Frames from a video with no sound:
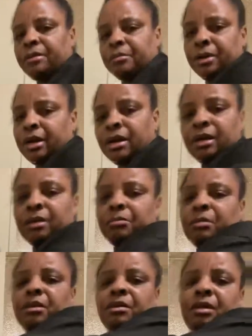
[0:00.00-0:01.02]

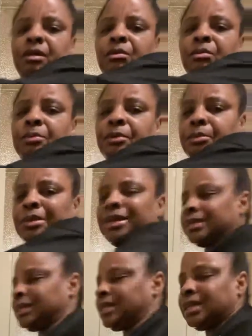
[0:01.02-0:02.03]
behind my elbow
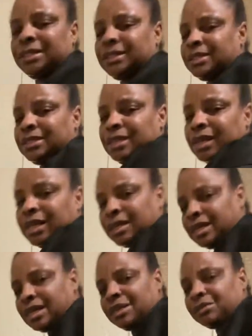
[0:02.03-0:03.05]
back there, just like,
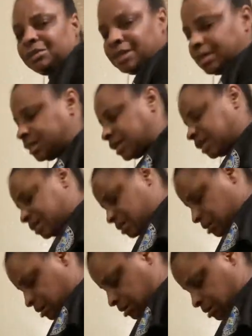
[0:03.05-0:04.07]
I don't like that.
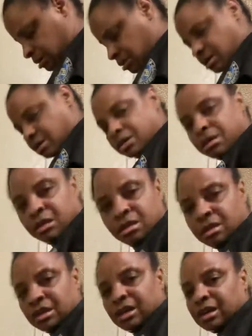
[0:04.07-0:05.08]

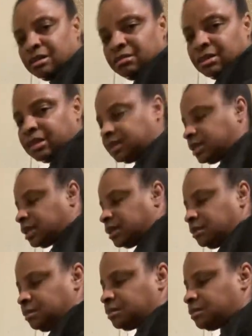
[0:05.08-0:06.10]
I don't like
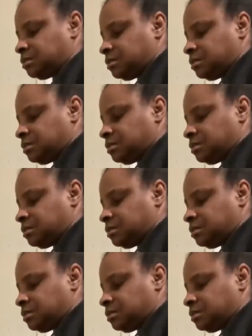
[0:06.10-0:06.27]
that look.